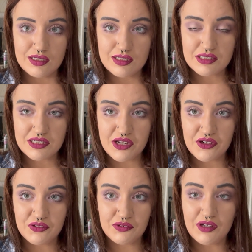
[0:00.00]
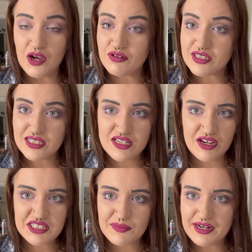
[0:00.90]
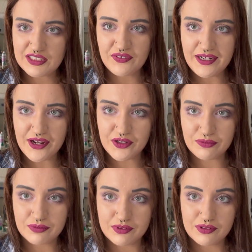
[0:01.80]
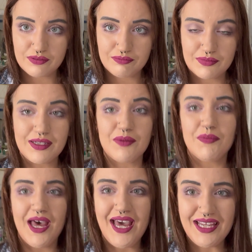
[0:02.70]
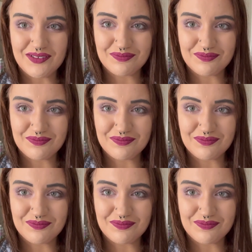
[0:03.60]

So I will see you guys in my next video. Bye.